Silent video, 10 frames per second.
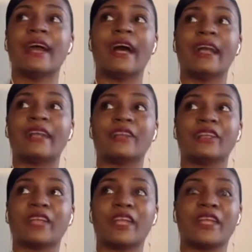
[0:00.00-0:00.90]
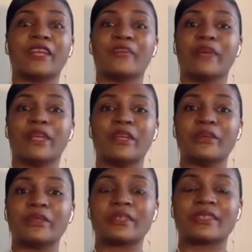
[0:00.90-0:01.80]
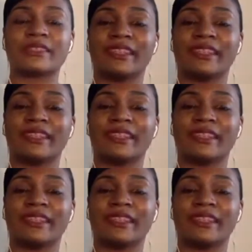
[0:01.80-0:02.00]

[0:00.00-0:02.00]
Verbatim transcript: I didn't look at any of my notes.